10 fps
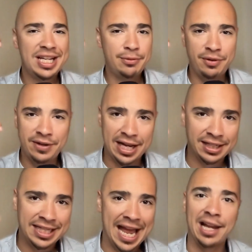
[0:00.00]
We've got
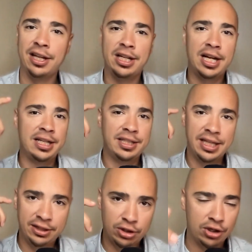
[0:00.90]
Gala
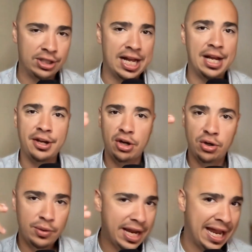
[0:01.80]
content,
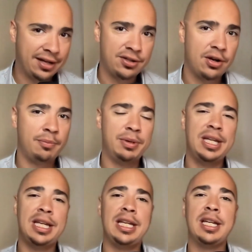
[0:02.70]
Cardano,
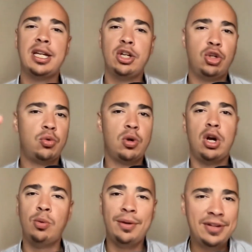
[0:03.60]
XRP, Crow.
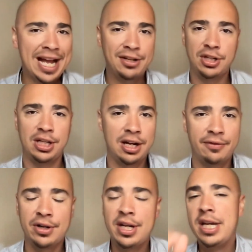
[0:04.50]
We've got you
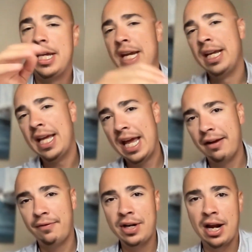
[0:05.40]
covered in
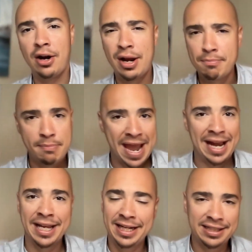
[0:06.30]
every area.
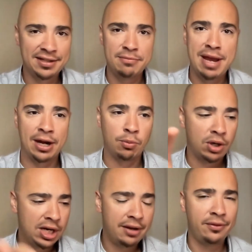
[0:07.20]
Matic, it doesn't matter. We're
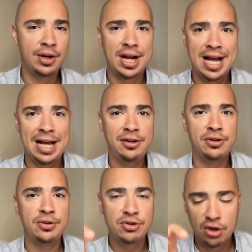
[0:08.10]
covering hot
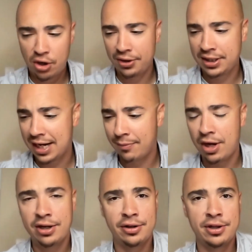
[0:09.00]
news all the time right here on